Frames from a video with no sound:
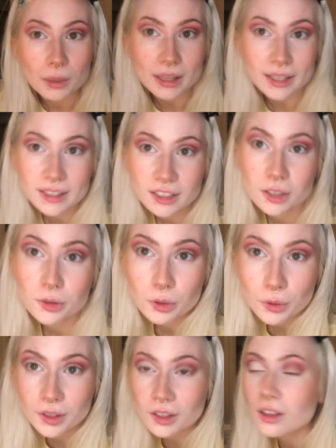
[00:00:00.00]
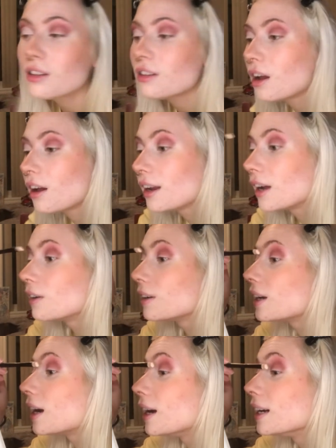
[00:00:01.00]
would like a tutorial on how to
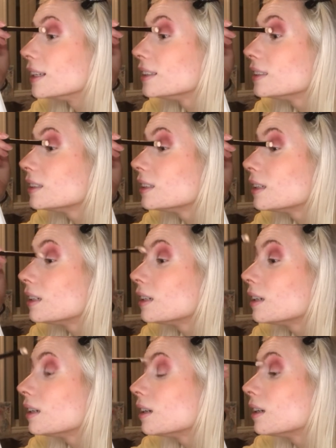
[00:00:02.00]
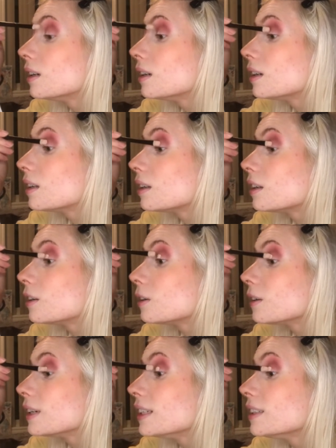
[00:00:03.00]
cut the
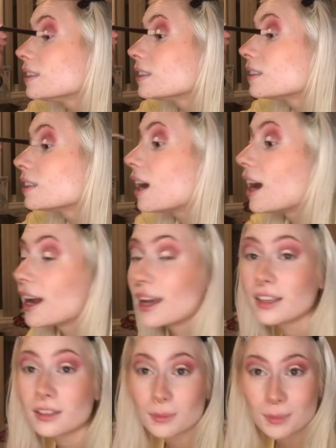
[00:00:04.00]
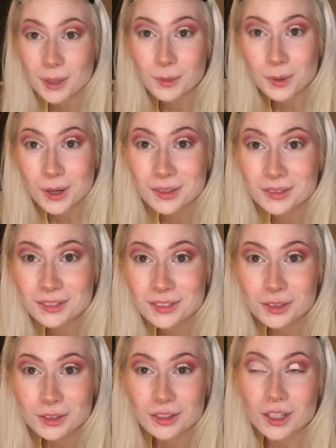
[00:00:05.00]
crease, I made
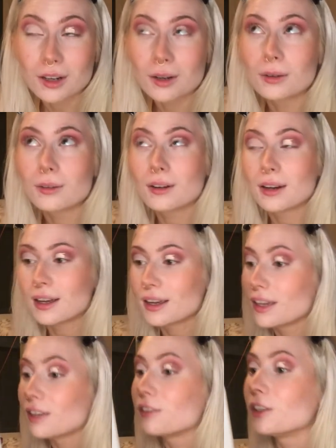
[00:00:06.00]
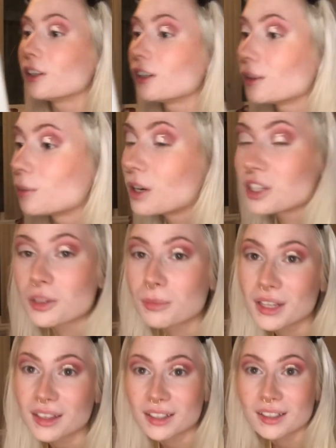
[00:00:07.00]
one. So if you're watching
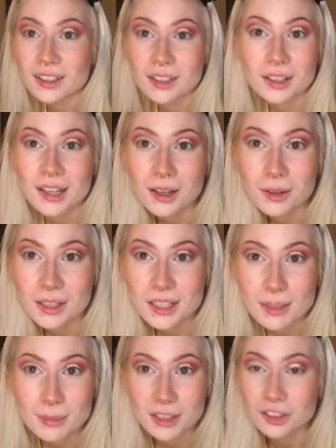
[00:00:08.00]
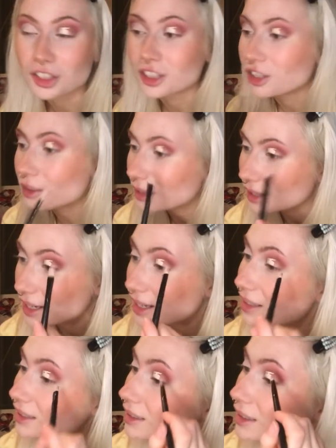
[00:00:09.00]
me thinking, how the damn hell is she doing
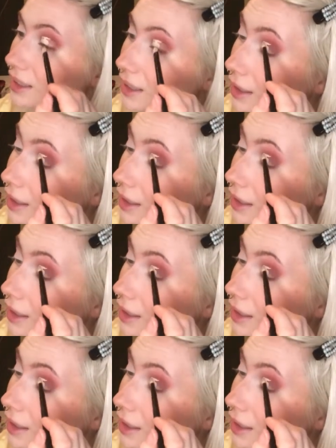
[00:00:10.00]
that?